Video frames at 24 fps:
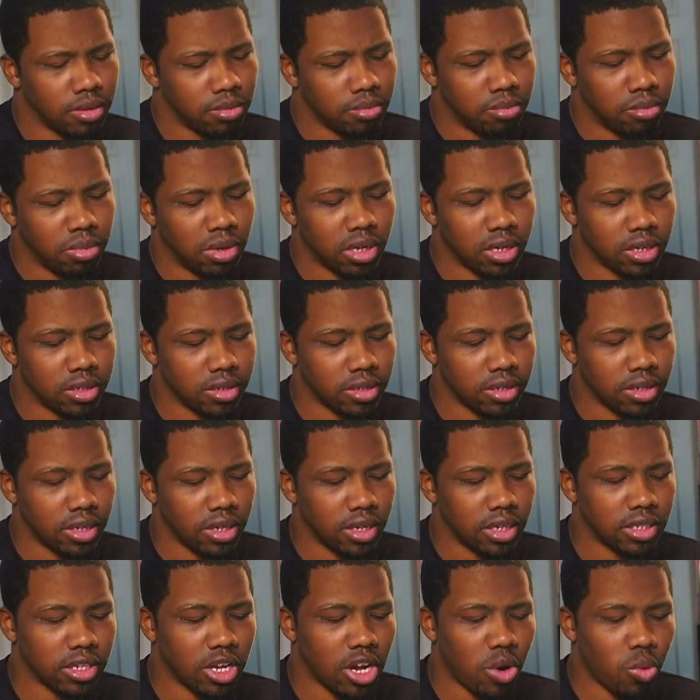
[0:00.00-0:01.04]
But
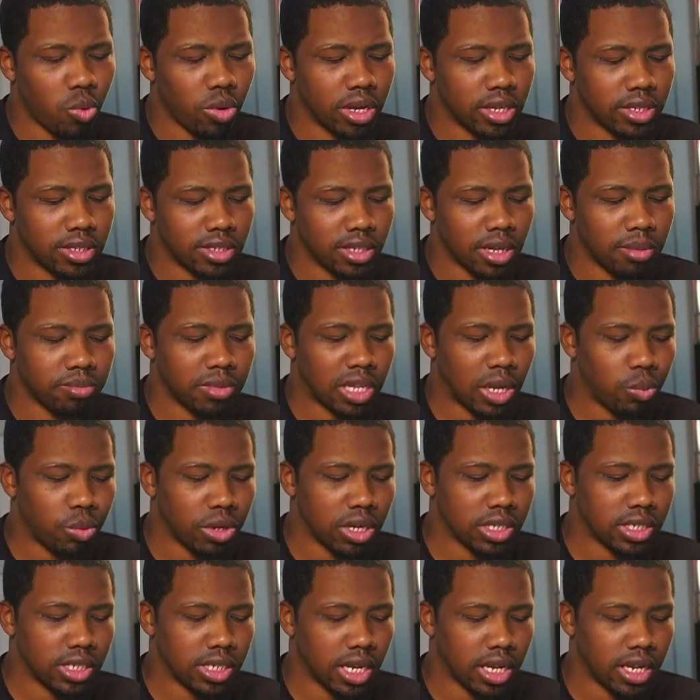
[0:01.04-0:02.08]
it's always something that we
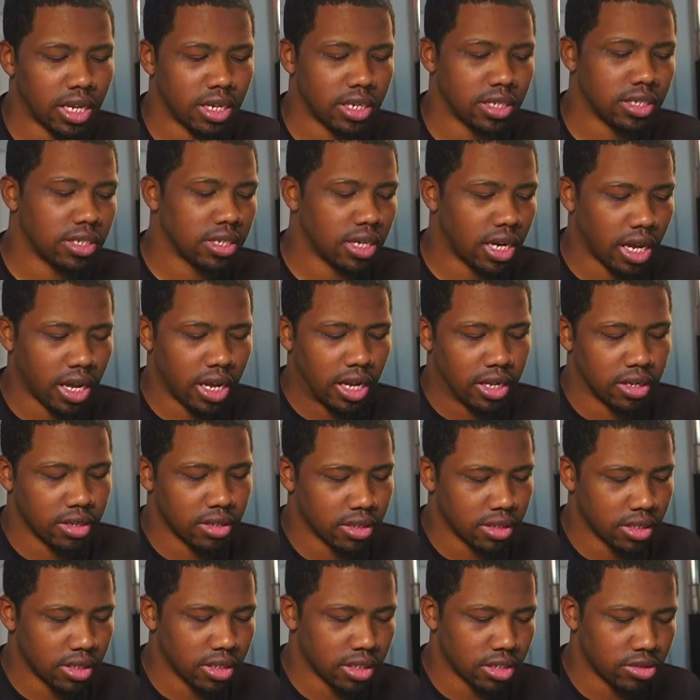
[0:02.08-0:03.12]
could change, like
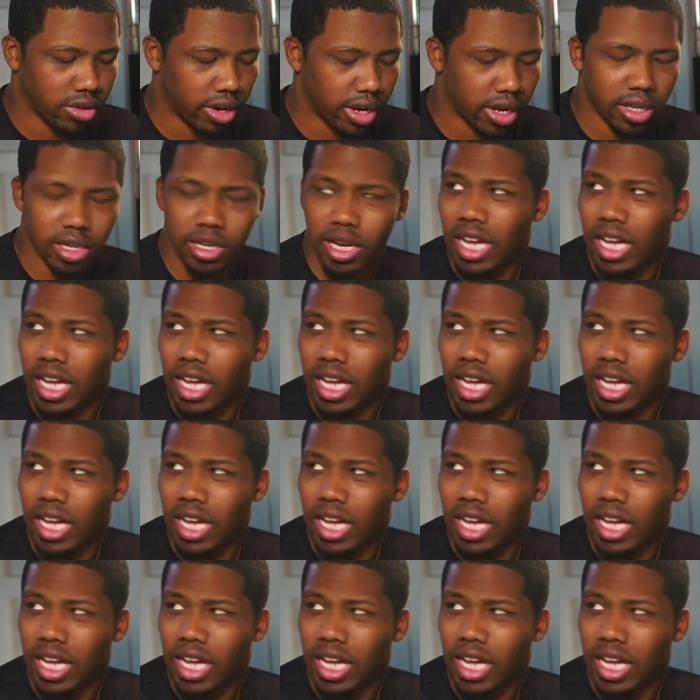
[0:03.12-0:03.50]
this right here.